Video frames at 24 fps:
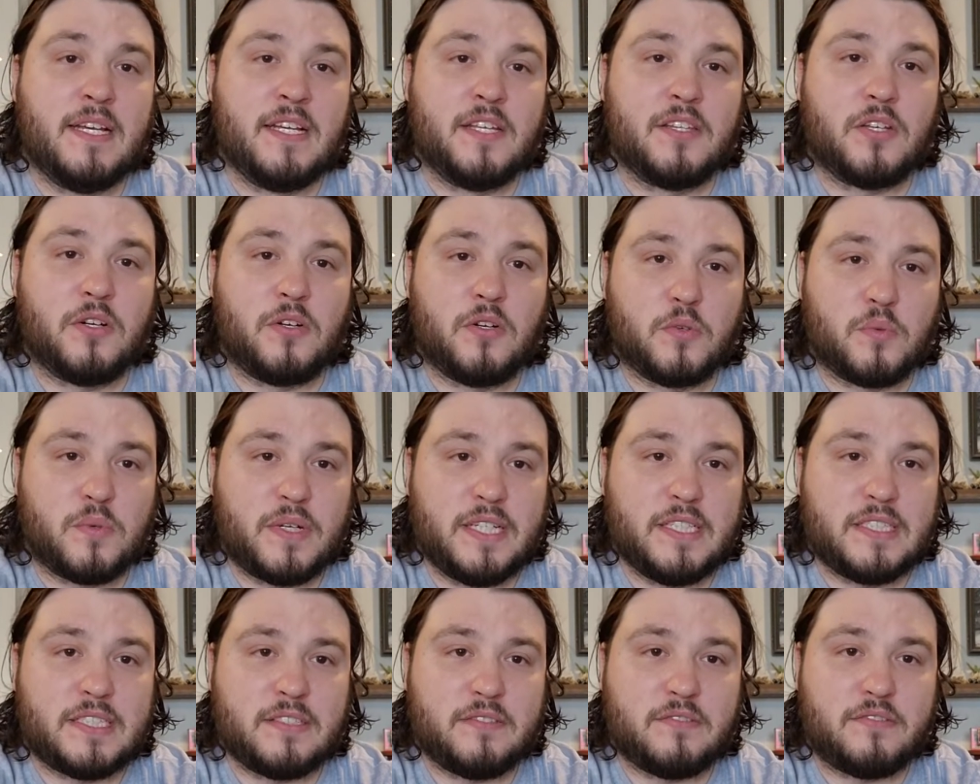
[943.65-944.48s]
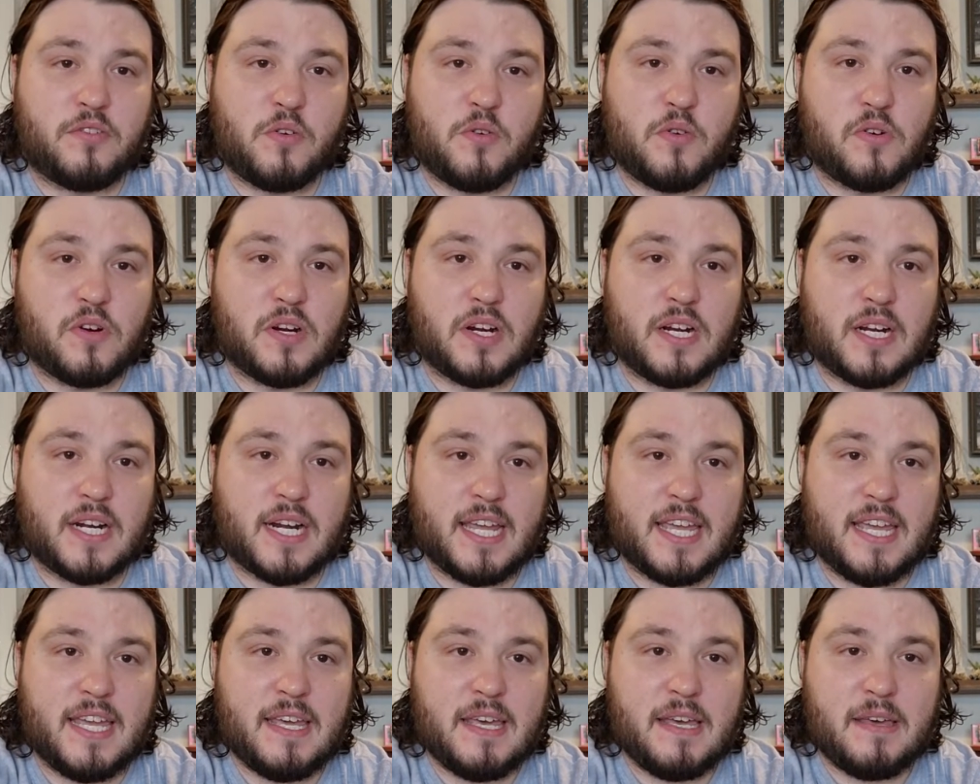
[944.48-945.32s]
The whole reason for
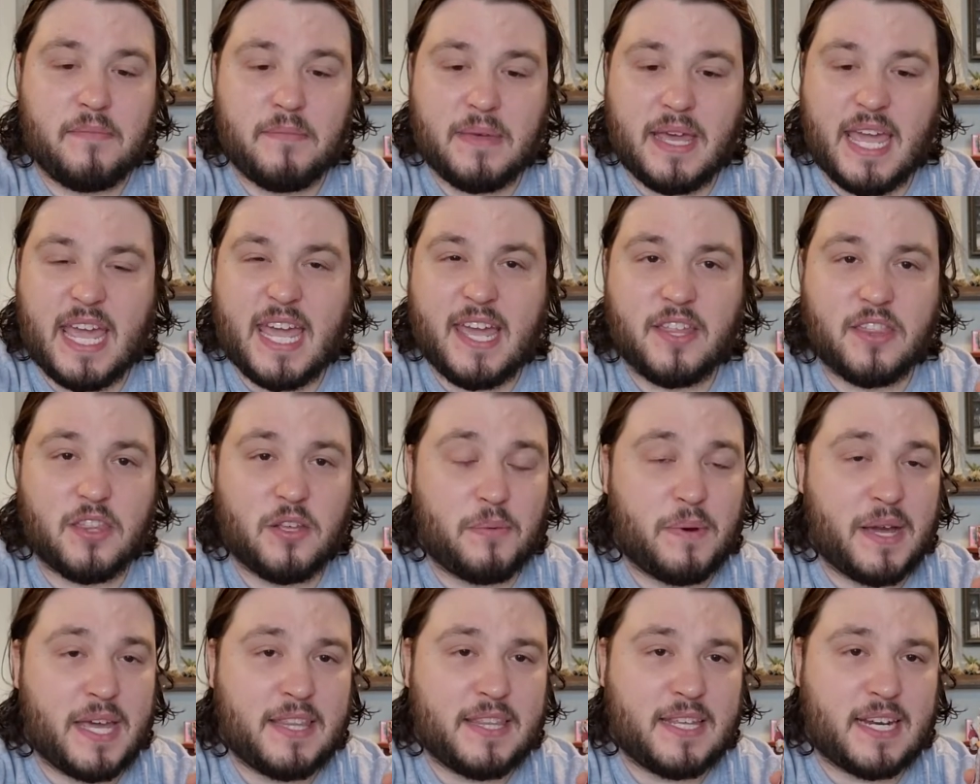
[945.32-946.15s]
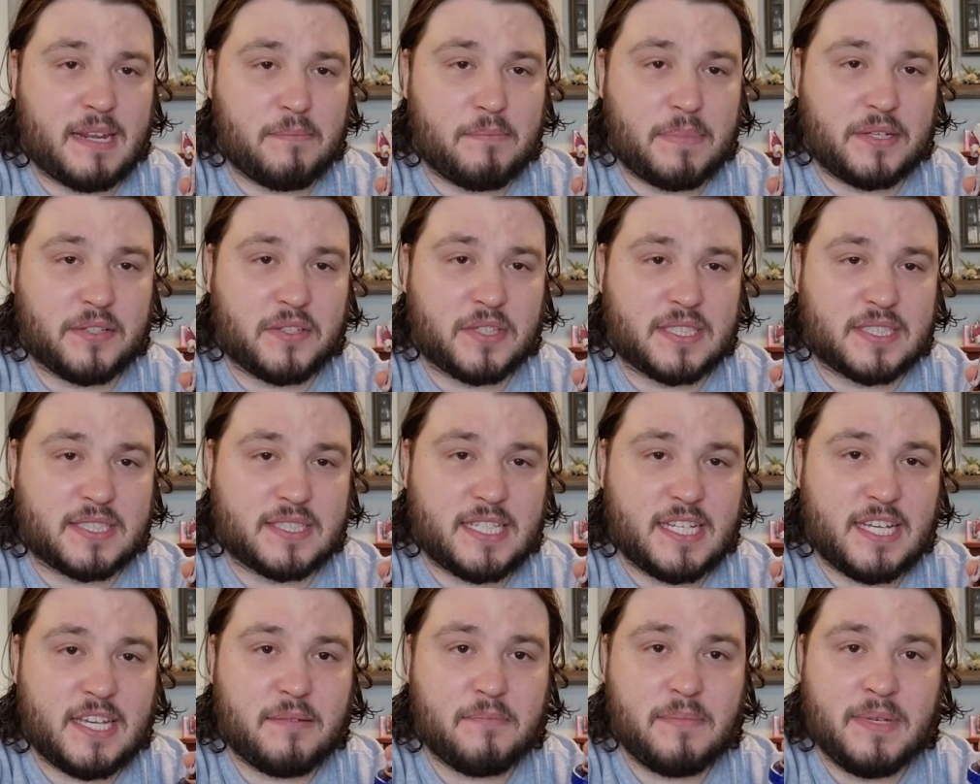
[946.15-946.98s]
him and the way that I built this
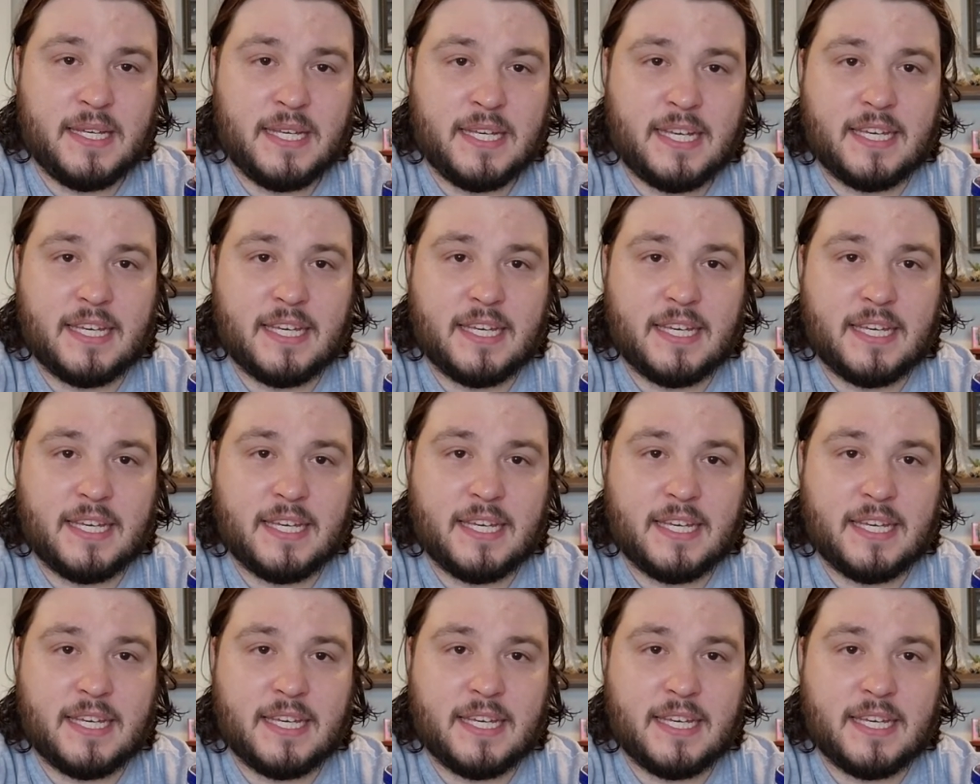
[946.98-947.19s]
team